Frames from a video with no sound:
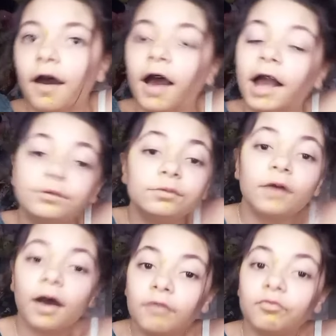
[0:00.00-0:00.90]
I do
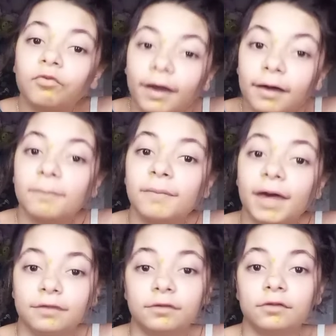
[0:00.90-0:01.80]
not
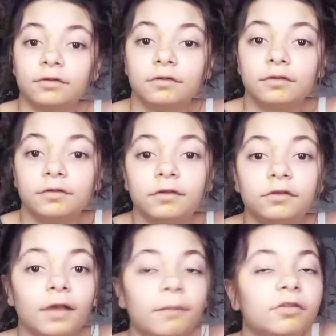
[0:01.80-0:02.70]
recommend
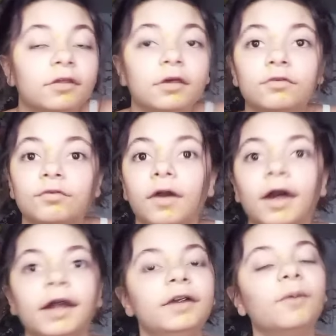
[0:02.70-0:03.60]
these type of things for
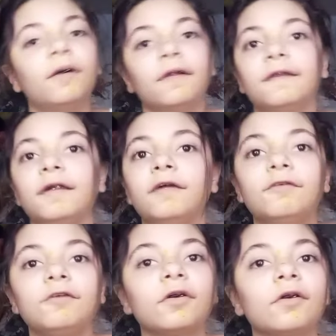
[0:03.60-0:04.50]
anyone.
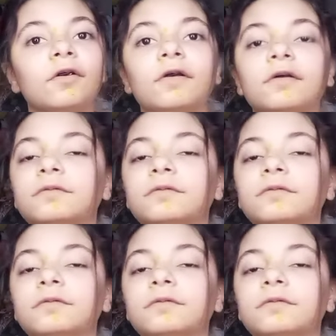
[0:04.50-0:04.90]
If you're...